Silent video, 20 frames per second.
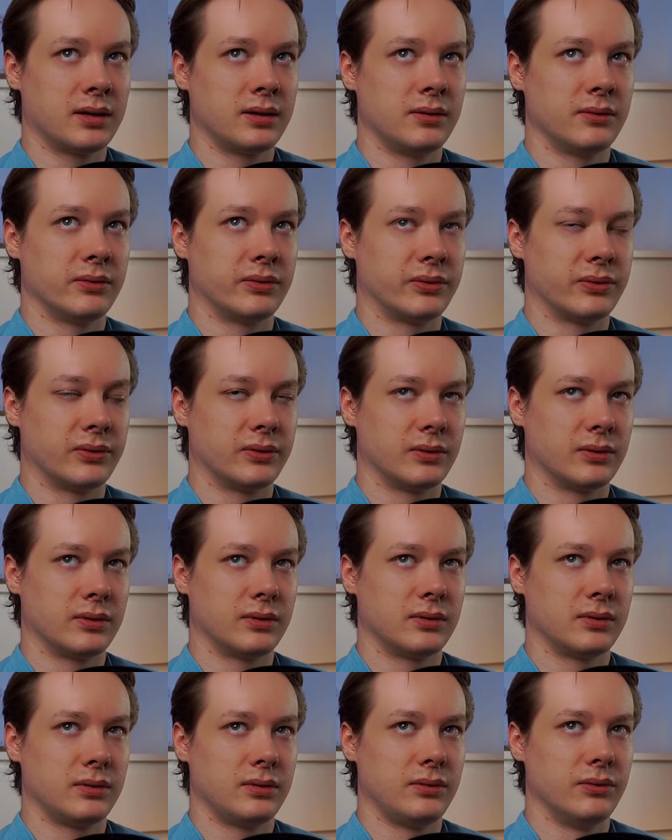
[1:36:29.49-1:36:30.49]
of
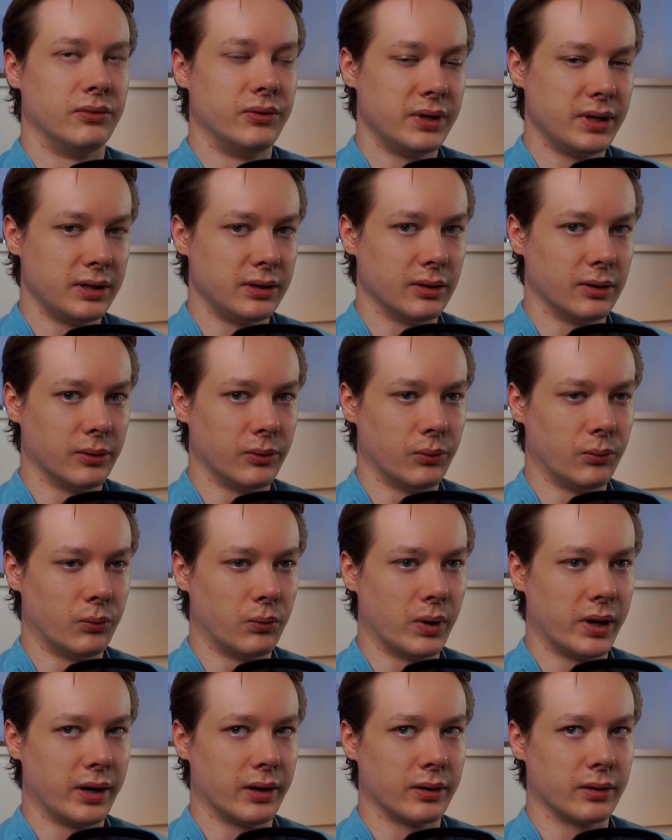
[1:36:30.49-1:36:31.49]
video
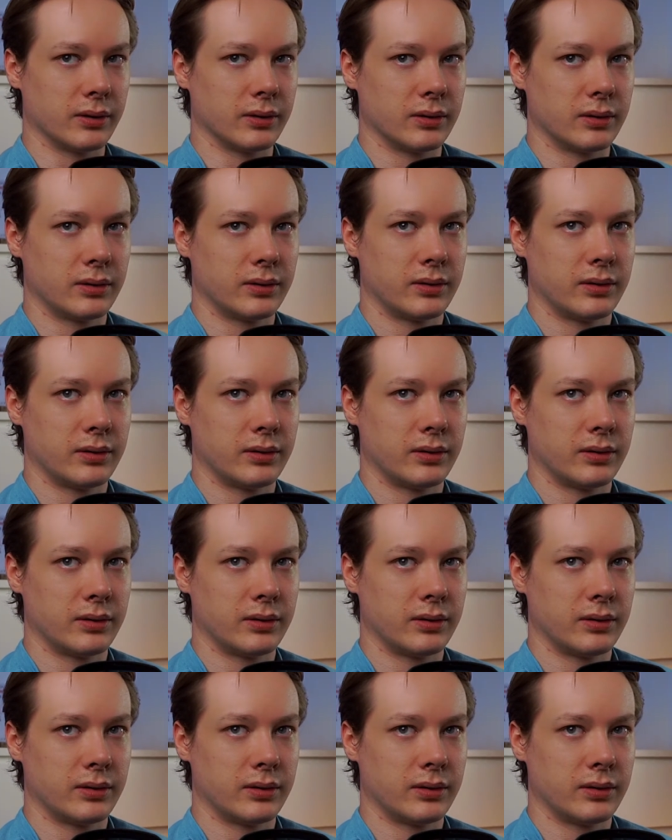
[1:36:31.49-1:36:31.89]
where